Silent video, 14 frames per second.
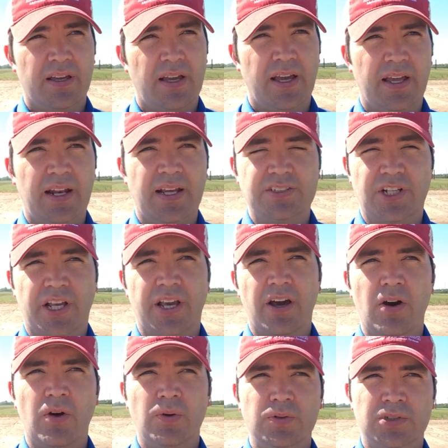And as it
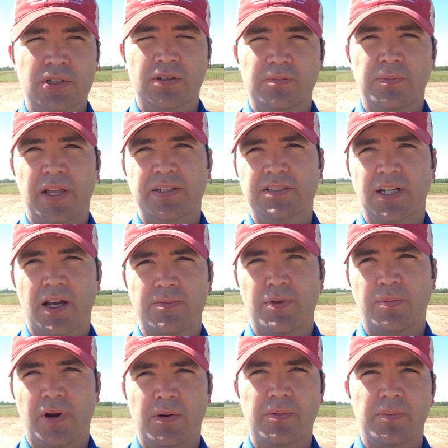goes, by the time you
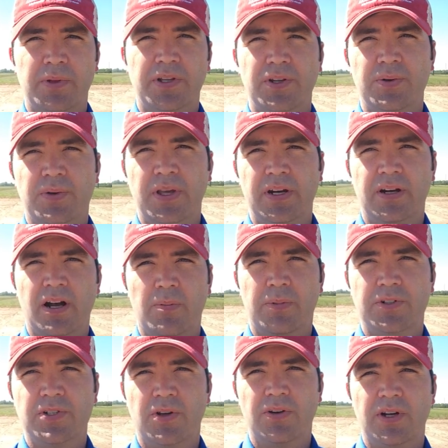probably do get an
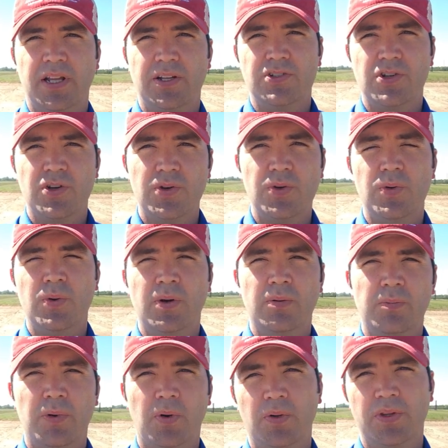opportunity to
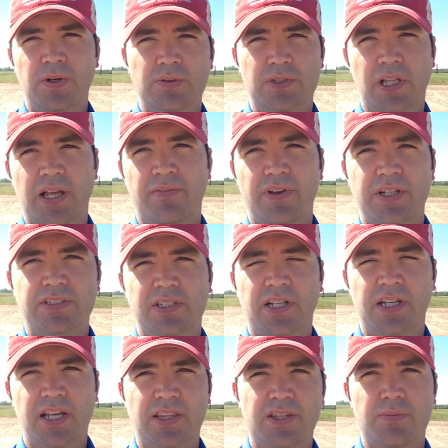pull those levees,
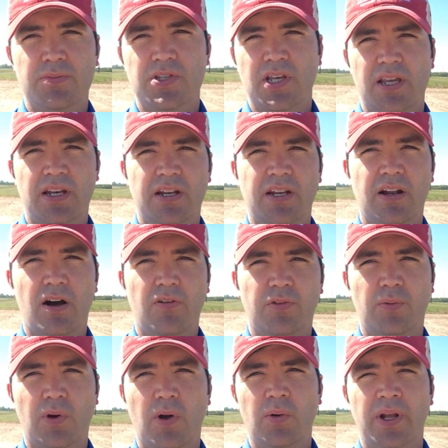get them seeded and off
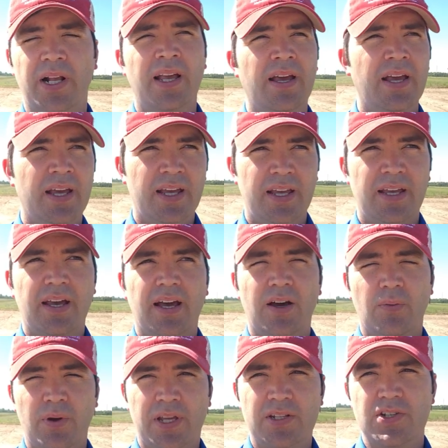and rolling, uh,
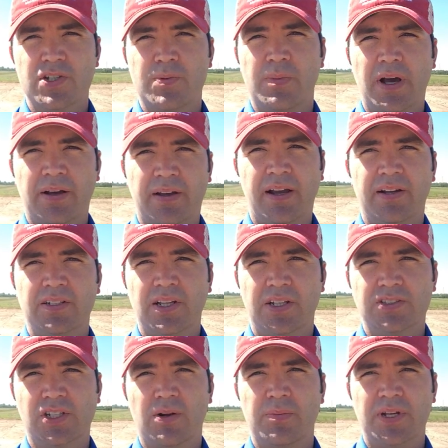we can just about guarantee
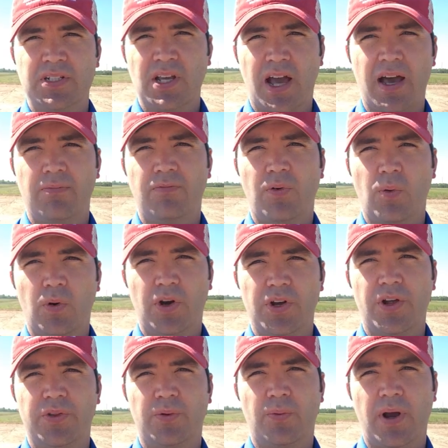it's going to be time for
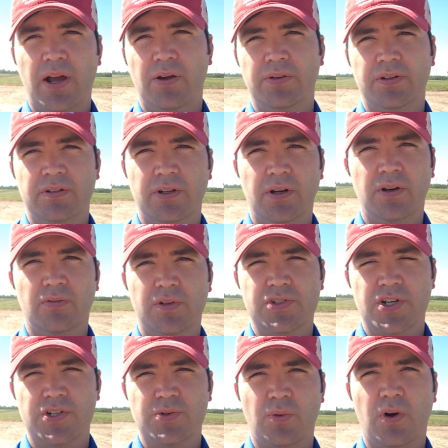another round of
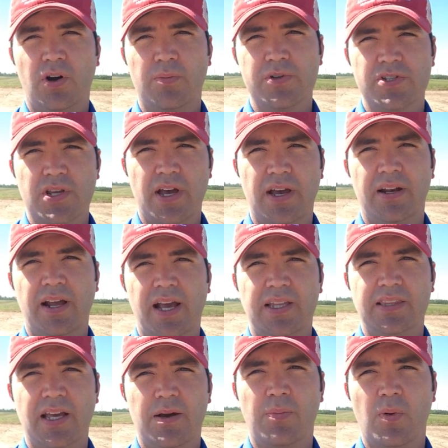residual herbicide
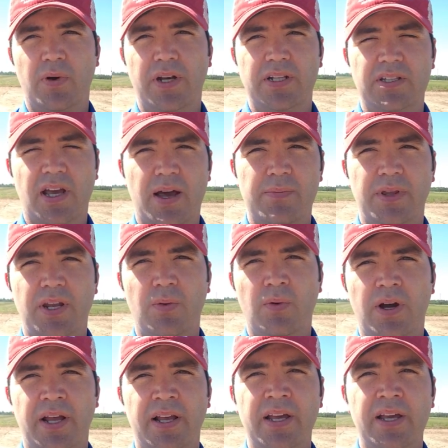at that point in time
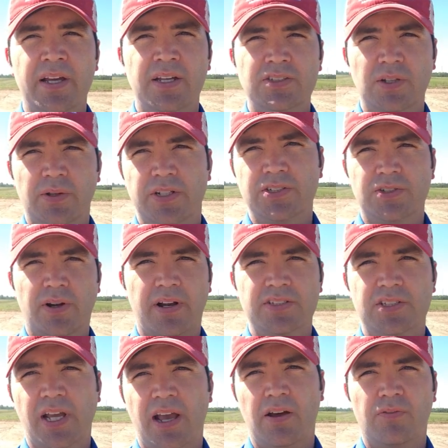anyway. So let's try to
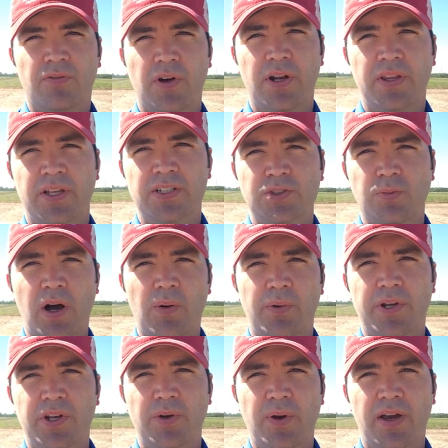stay out in front of this while
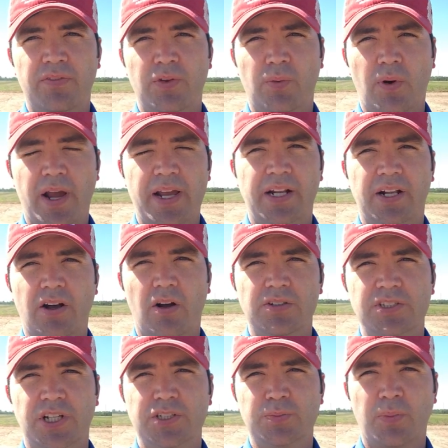we do have the rain
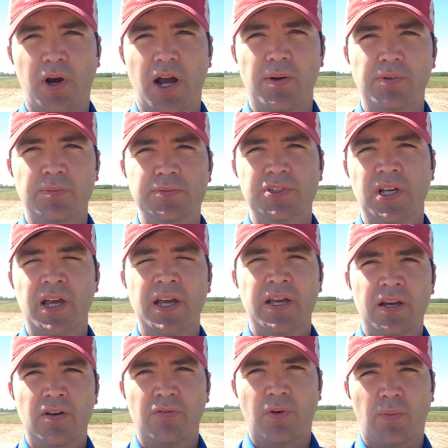causing us problems.
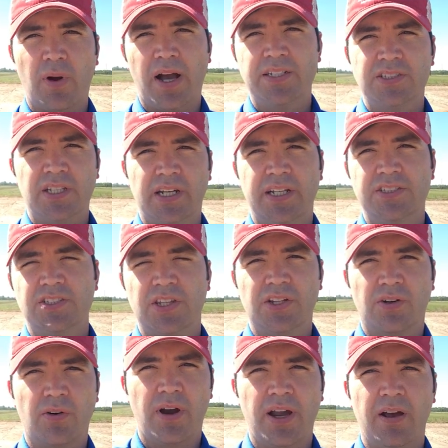For rice that is in
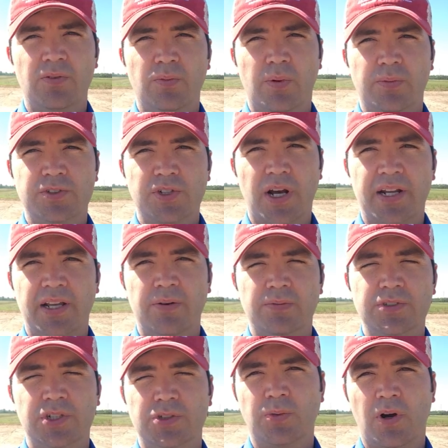the ground where we're trying to get
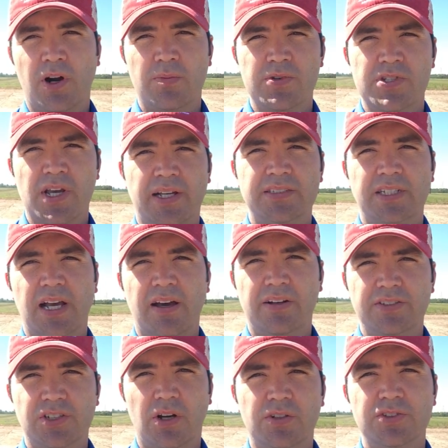residual herbicides out,
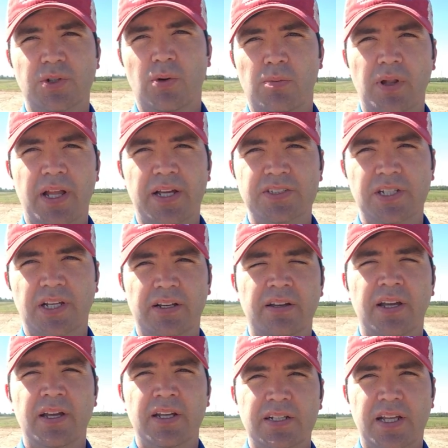it's also a blessing.
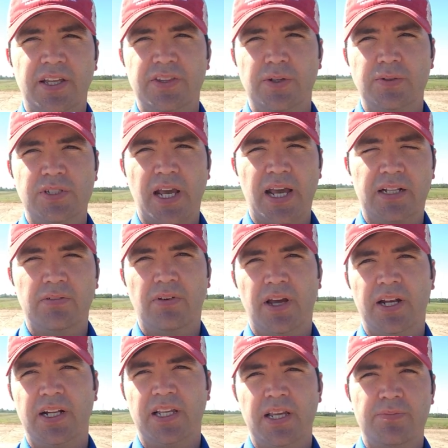Get those
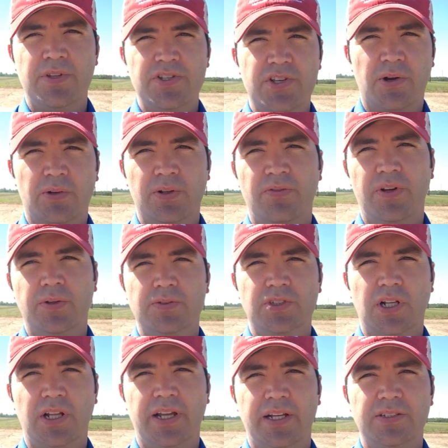activated and keep these early fields
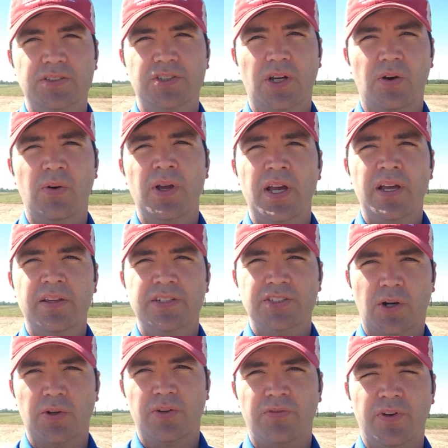clean. So these
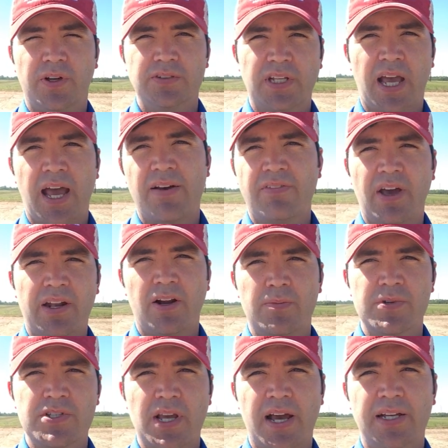early fields that have had
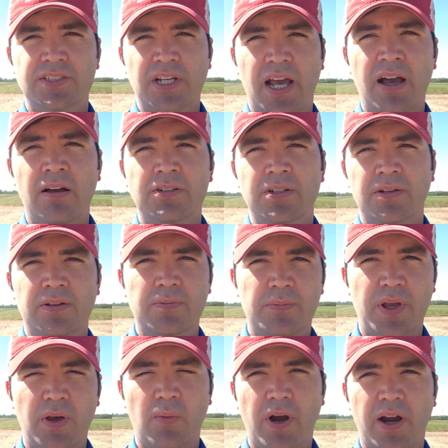herbicides out,
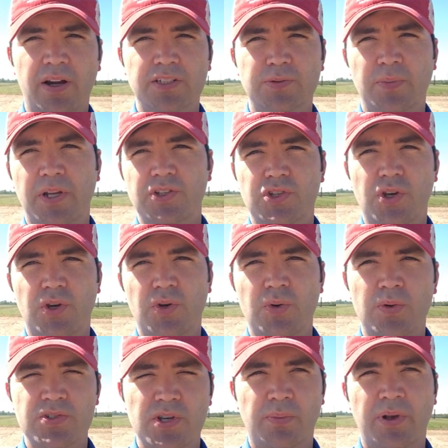be aware it's been two,
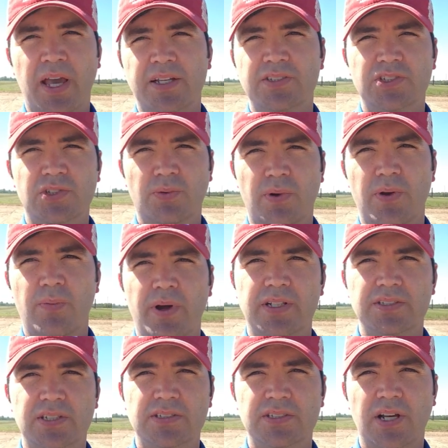in some cases three
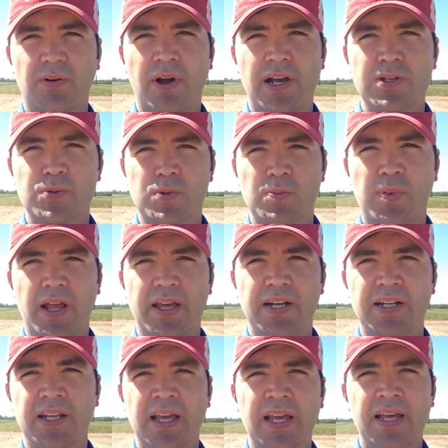weeks since that rice was
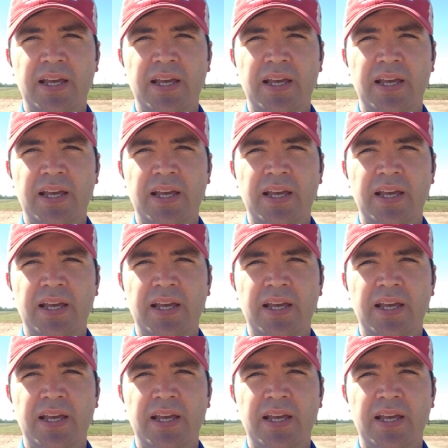planted.